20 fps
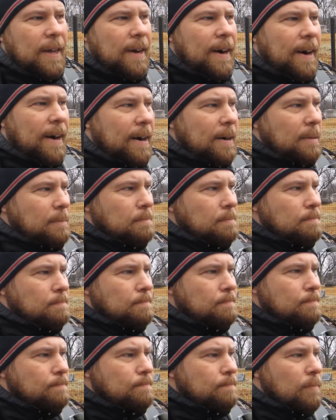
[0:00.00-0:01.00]

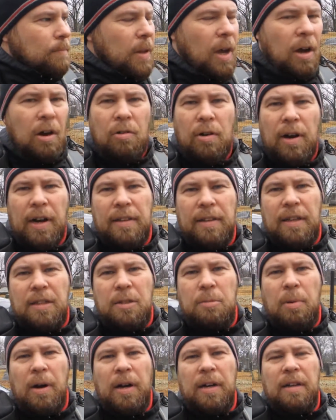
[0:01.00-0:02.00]
Alright,
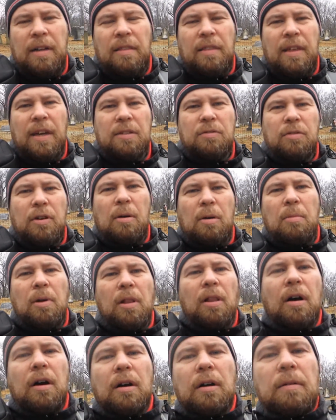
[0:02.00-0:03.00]
that's about it. Thanks for coming
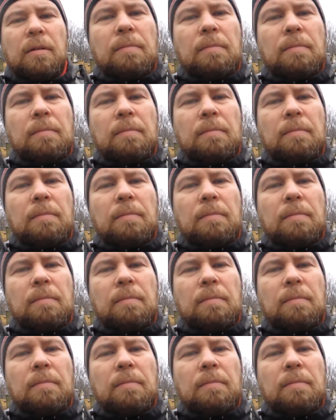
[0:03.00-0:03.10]
along.